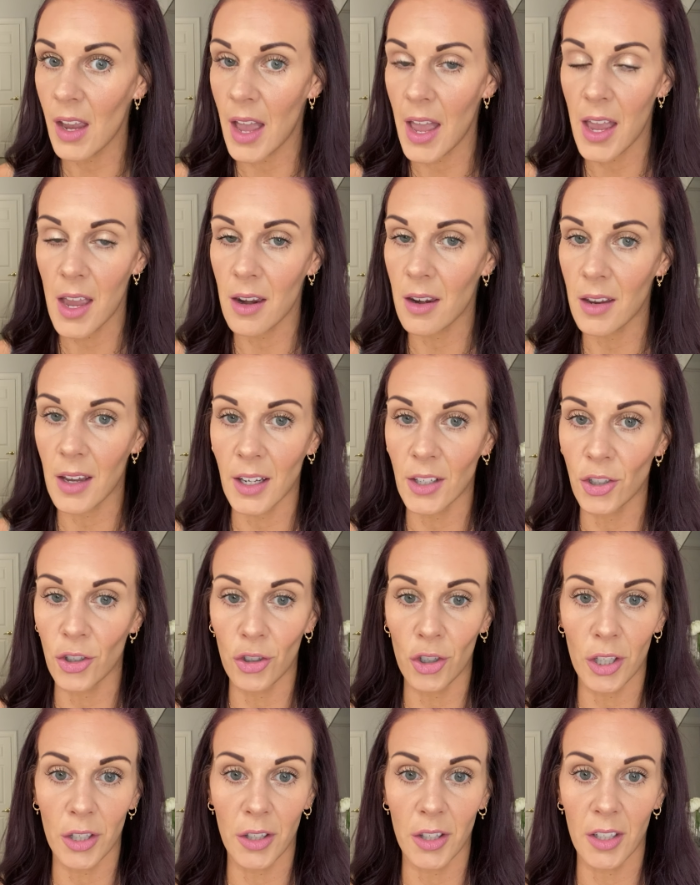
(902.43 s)
And
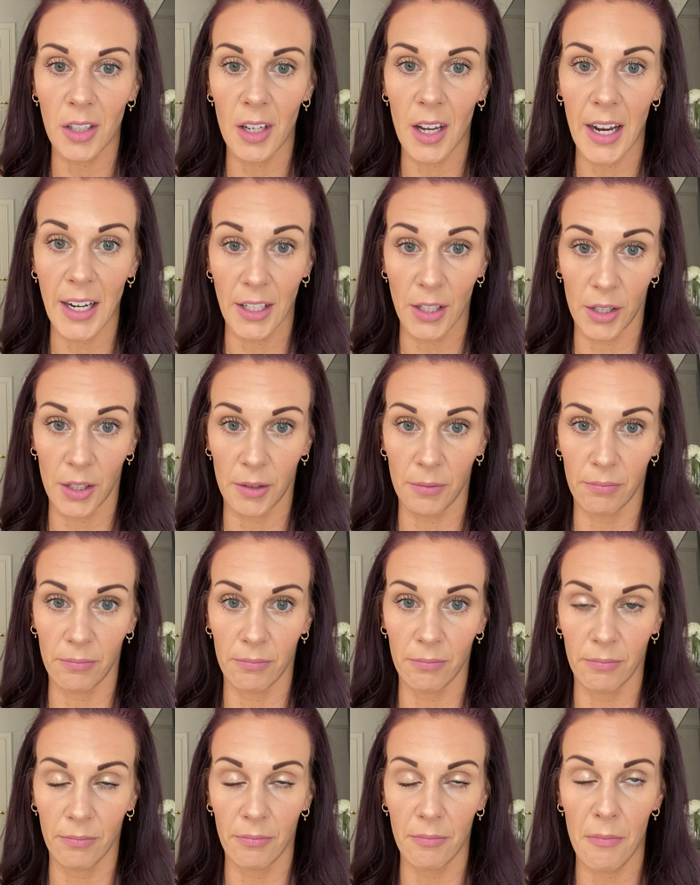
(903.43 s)
it's
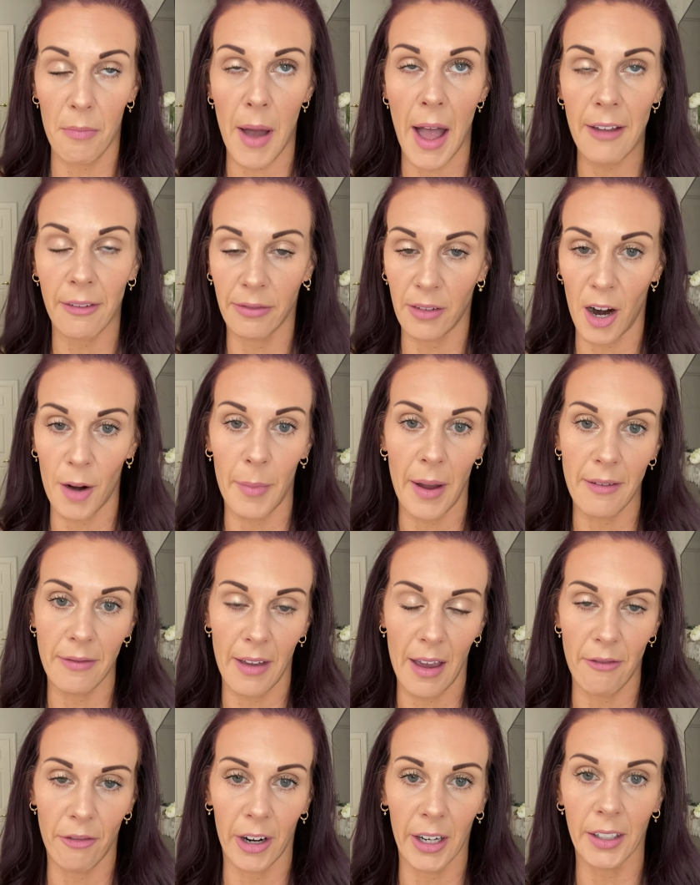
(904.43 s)
by far my
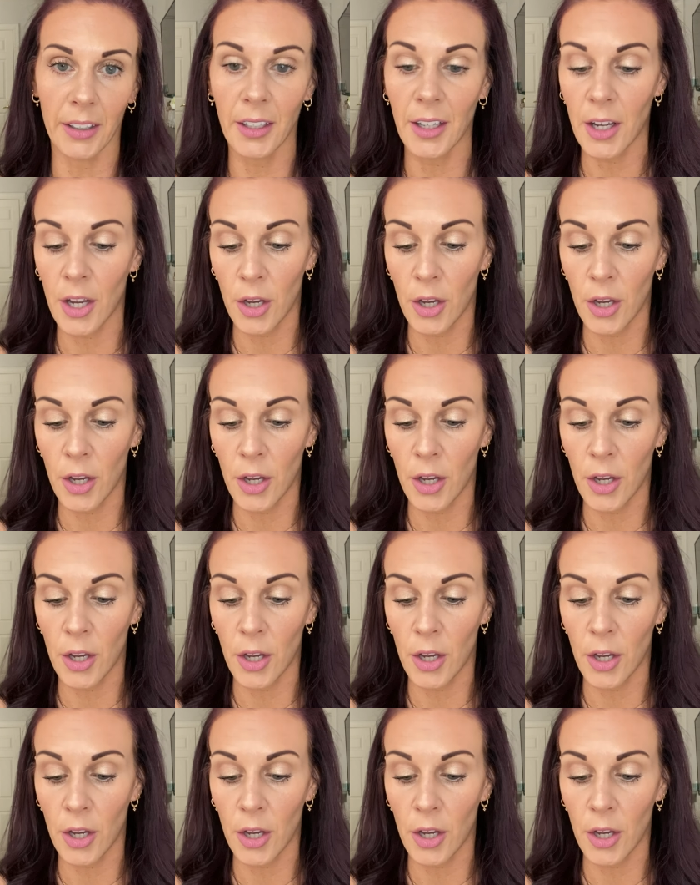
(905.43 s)
favorite.